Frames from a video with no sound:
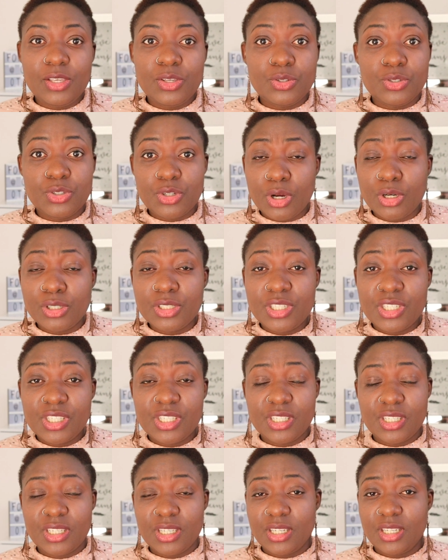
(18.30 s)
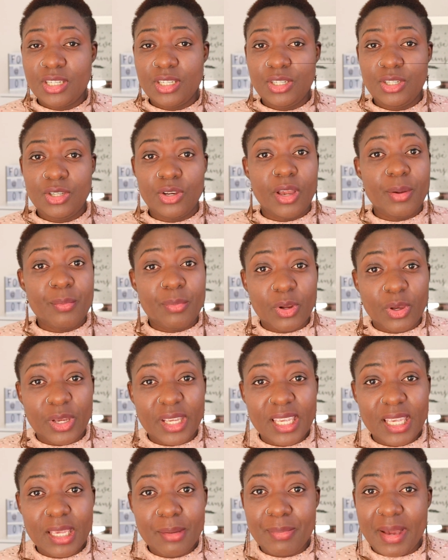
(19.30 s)
you judge your
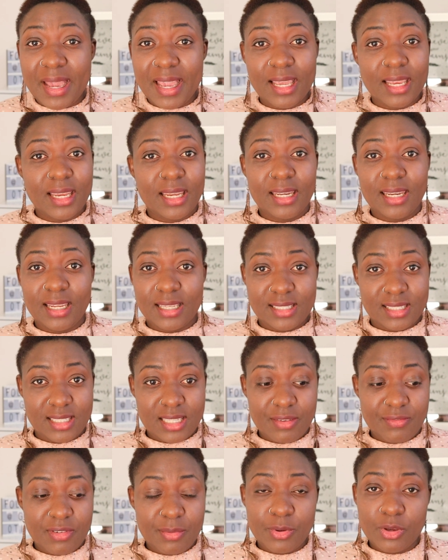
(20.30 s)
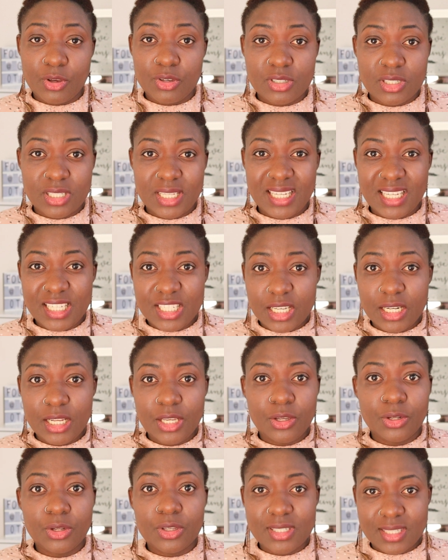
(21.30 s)
employee by their CV because
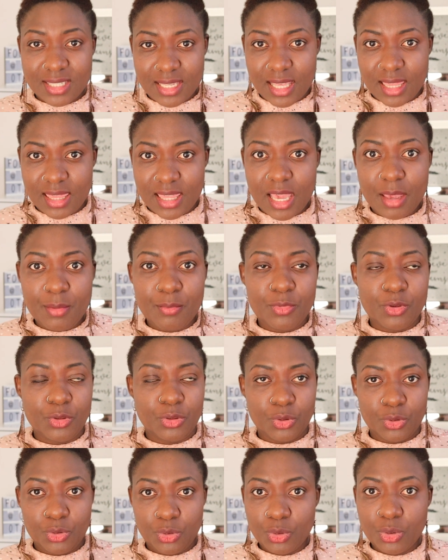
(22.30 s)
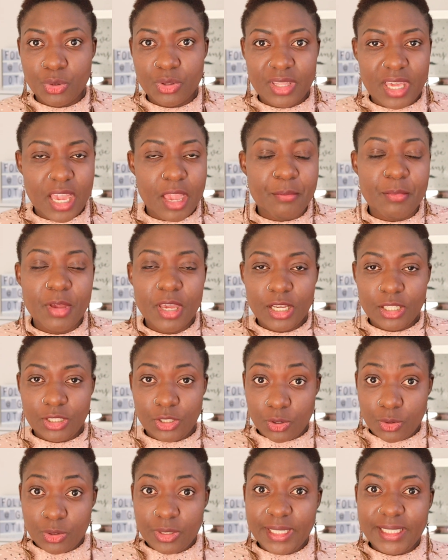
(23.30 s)
initially you're not seeing them, you don't know them.
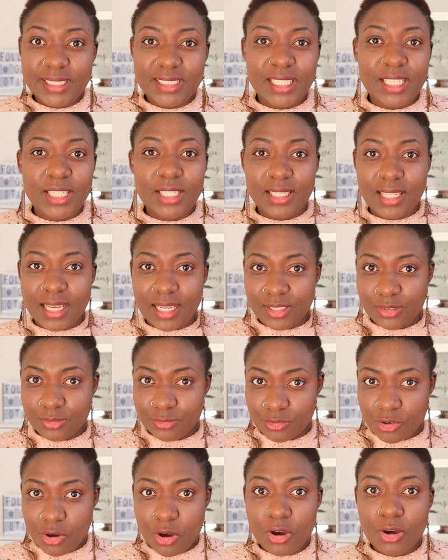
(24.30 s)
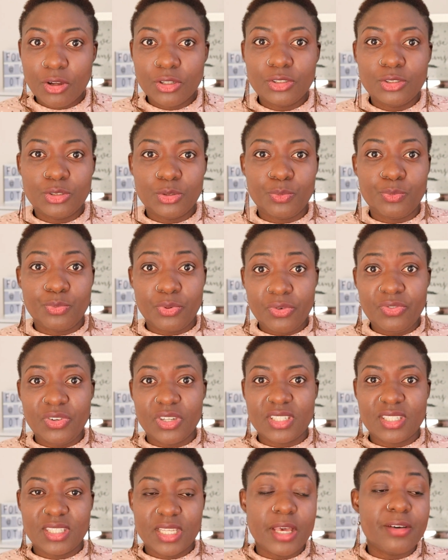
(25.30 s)
The only thing that you've got to prove
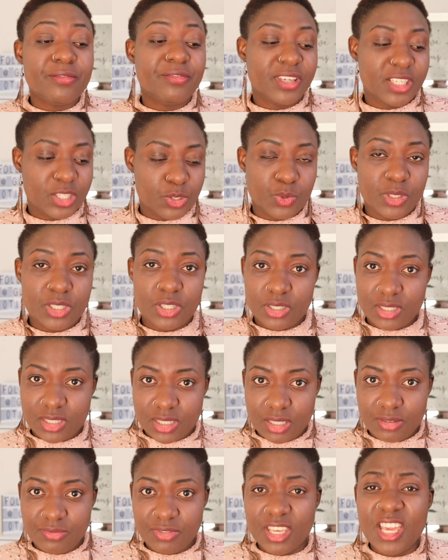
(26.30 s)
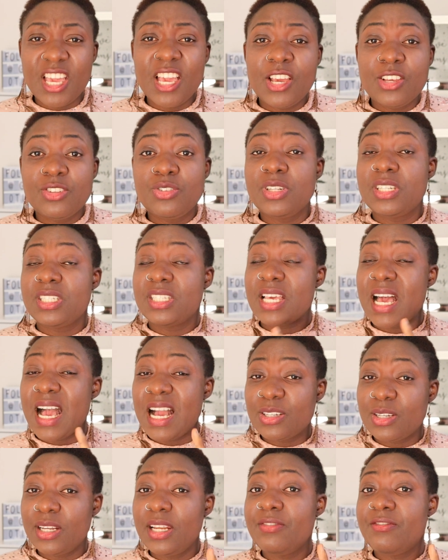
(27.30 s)
yourself is with your CV. So it is
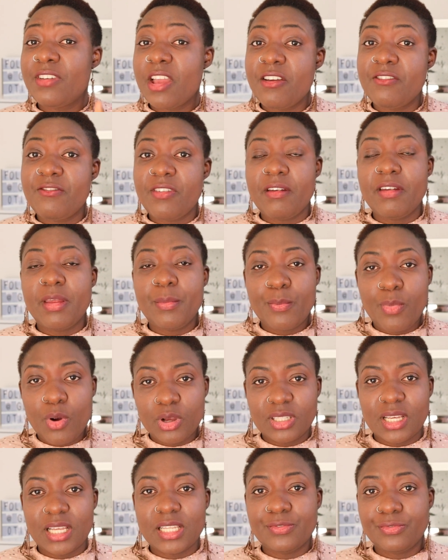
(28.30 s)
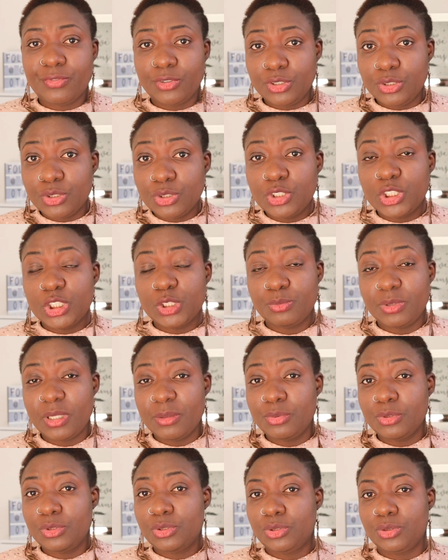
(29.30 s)
actually very, very important for you to be
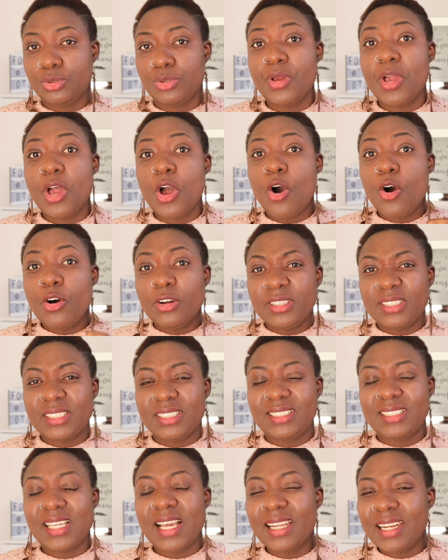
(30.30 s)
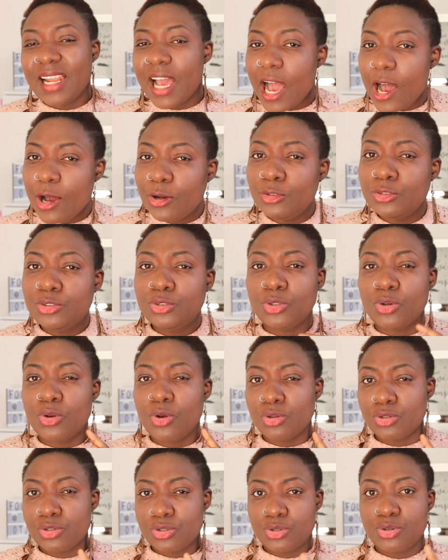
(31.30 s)
able to understand how to
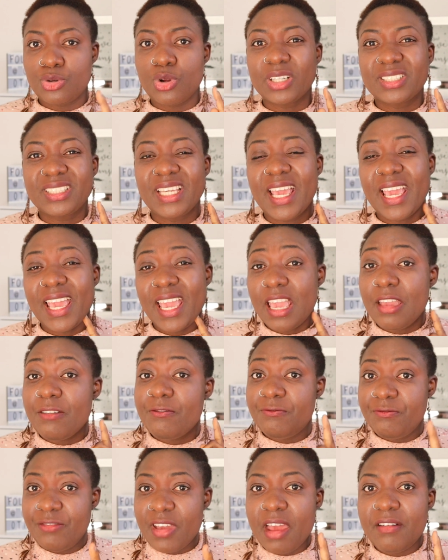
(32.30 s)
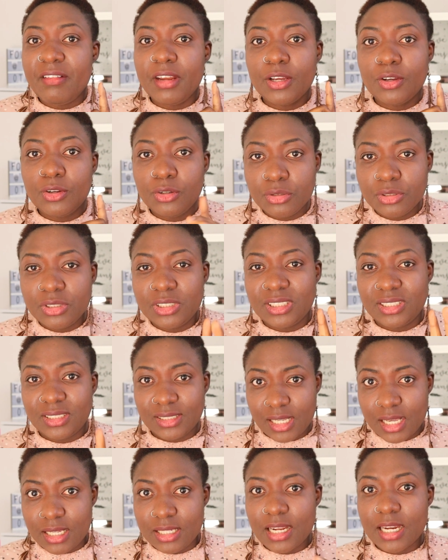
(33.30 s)
construct a very good
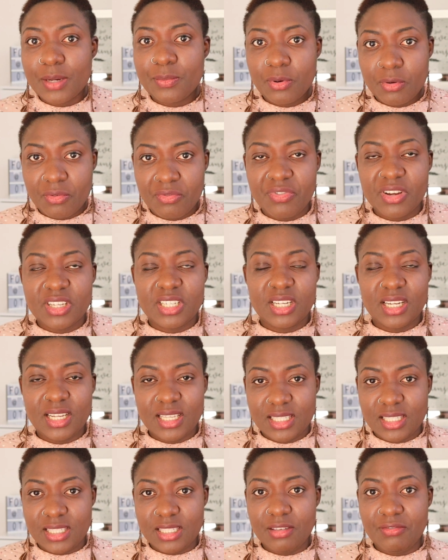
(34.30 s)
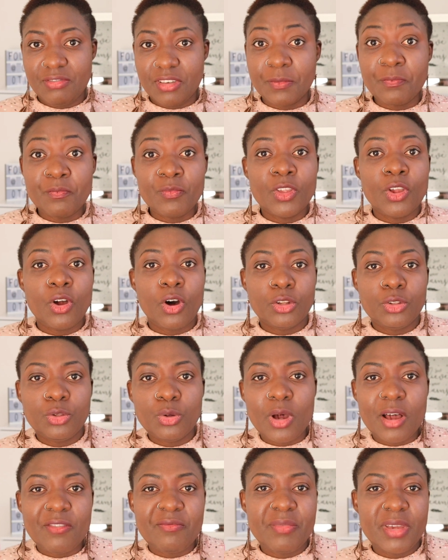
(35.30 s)
standard professional CV.
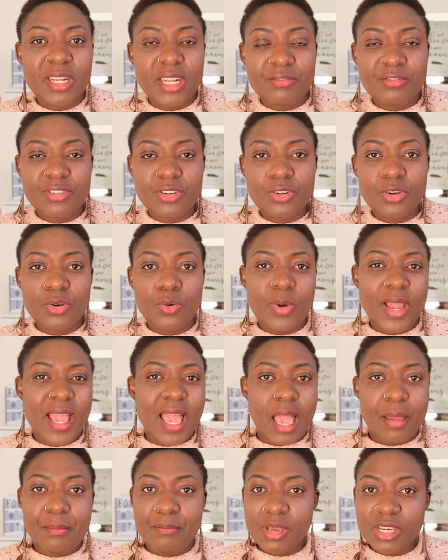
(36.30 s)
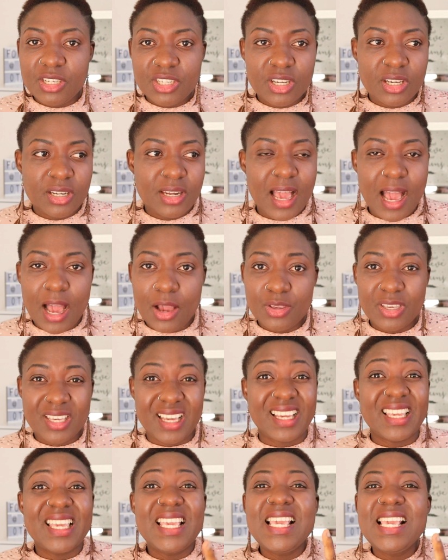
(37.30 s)
Although I've made a video where I mentioned how you
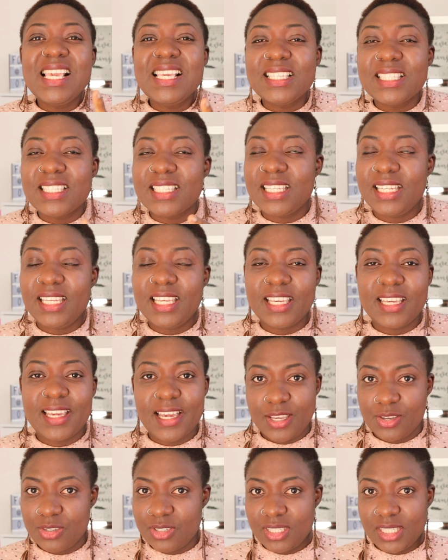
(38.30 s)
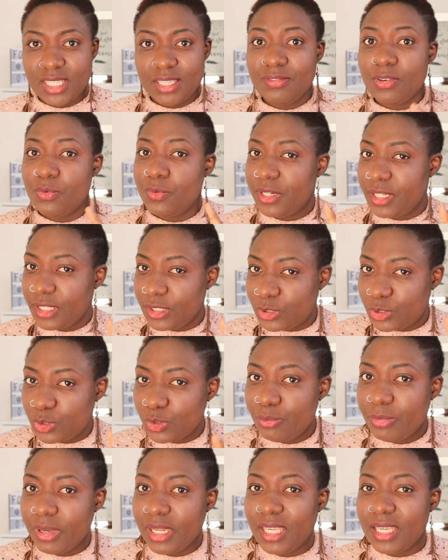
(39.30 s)
can easily get your CV within
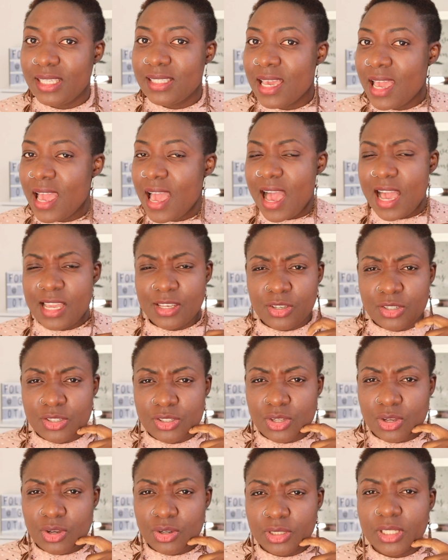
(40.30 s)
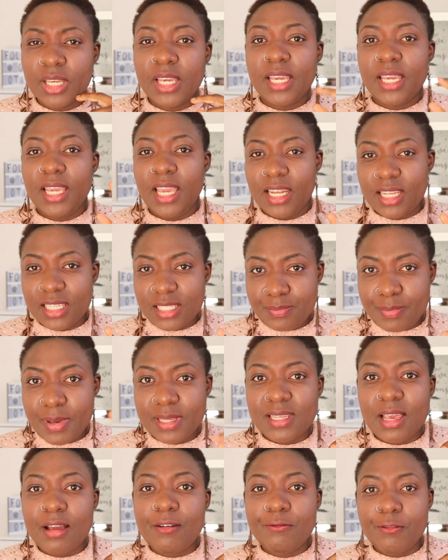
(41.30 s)
2 minutes, I just thought it is
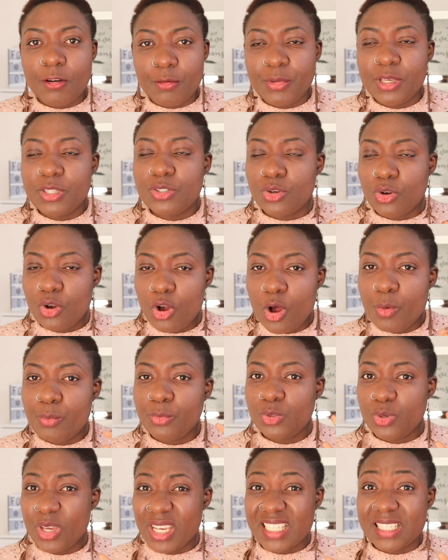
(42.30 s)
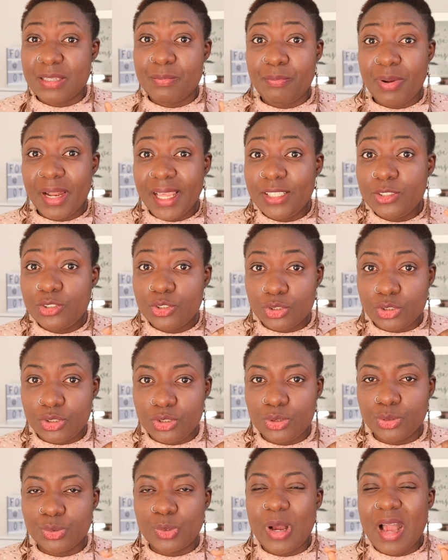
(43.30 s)
better for me to come to explain to
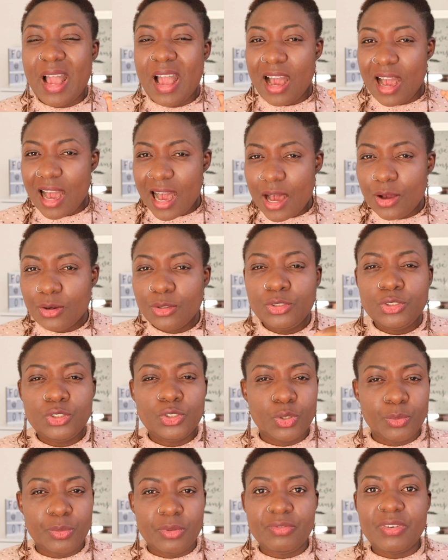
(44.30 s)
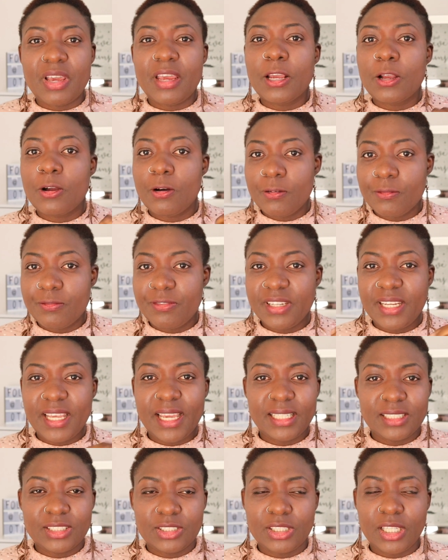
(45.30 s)
you how to be very
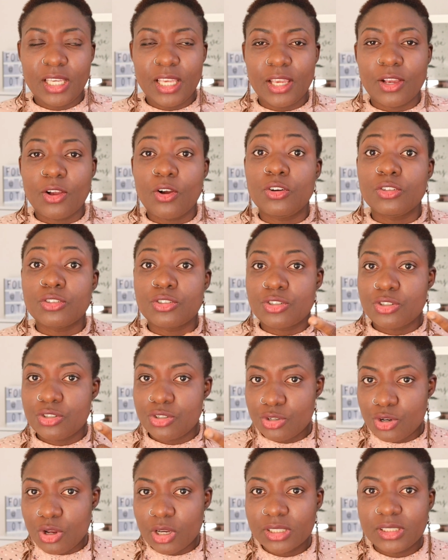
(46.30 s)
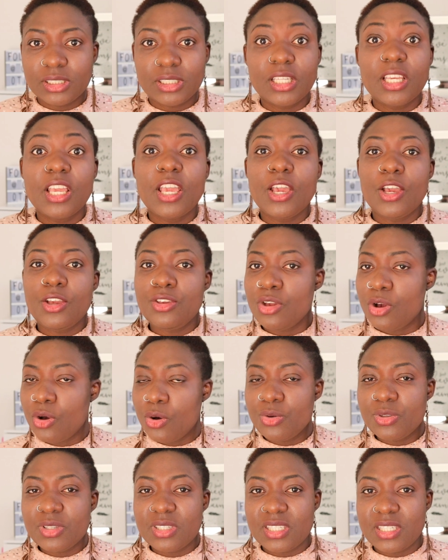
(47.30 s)
confident in constructing your
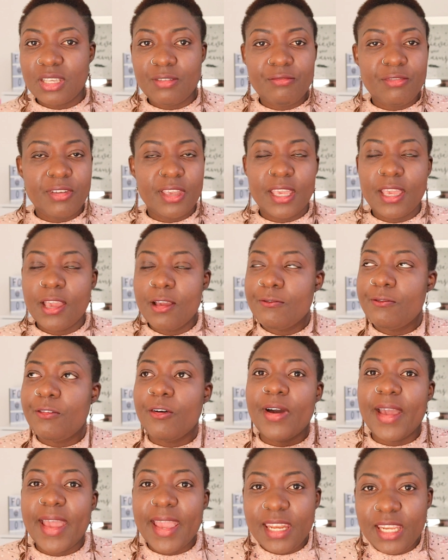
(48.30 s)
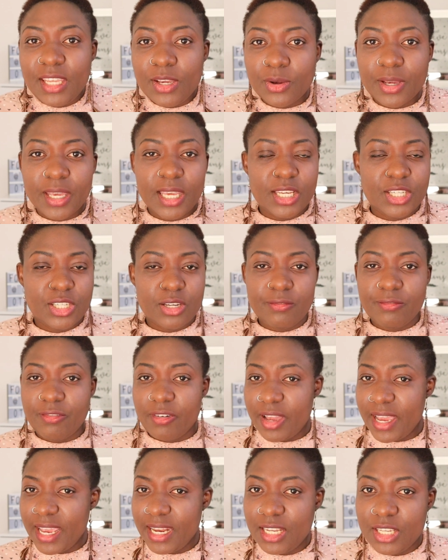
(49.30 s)
own CV for any occasion,
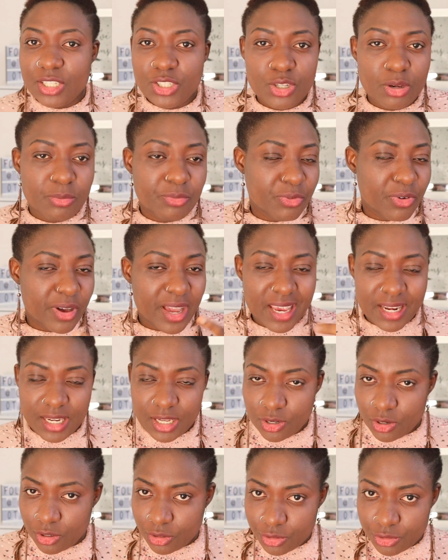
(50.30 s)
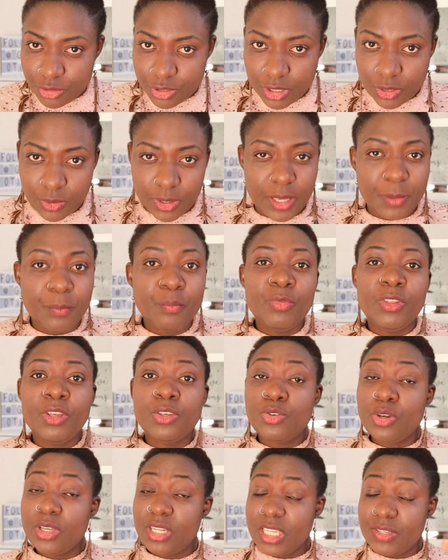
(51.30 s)
for any job, for any country. Okay,
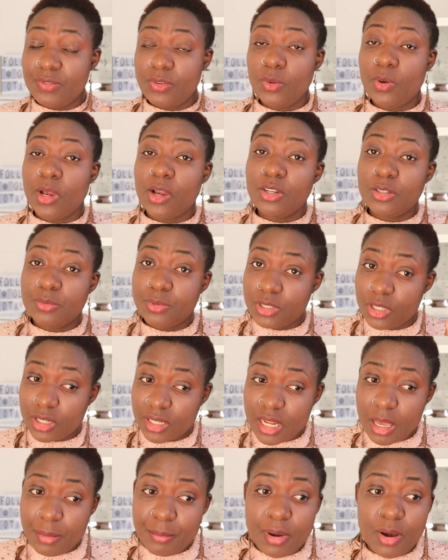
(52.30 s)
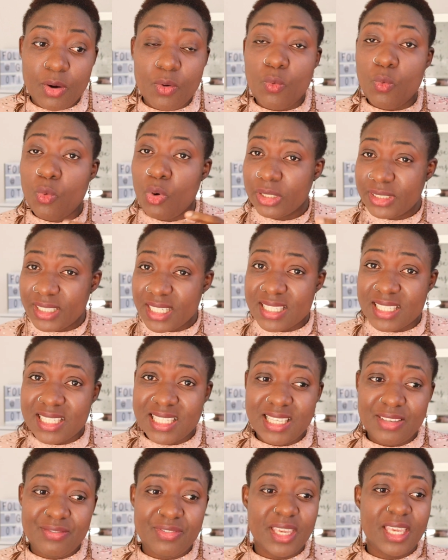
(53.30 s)
so in this video we're going to be talking about what a
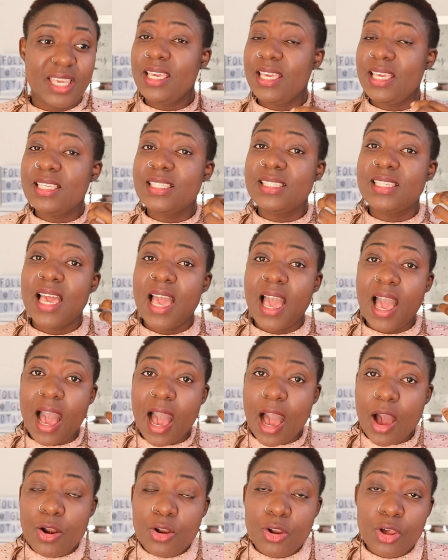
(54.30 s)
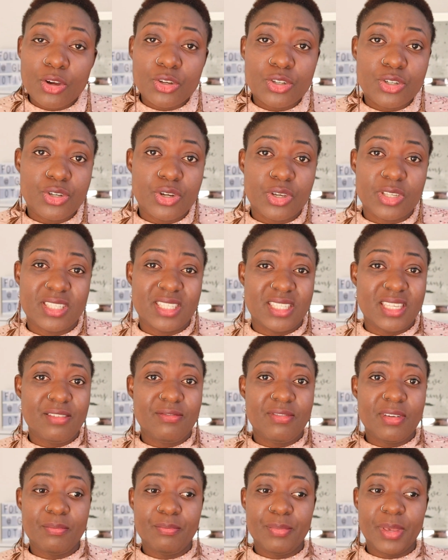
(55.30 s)
CV is, how long should your
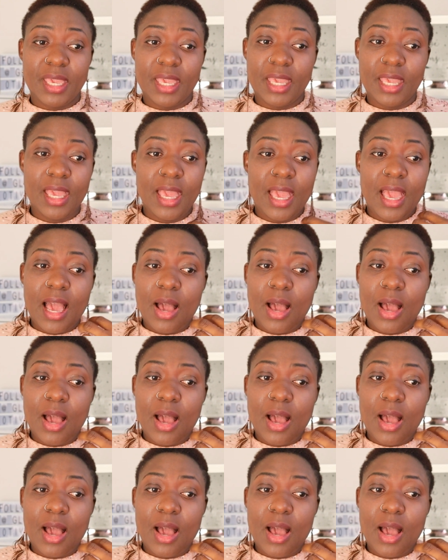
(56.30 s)
CV be,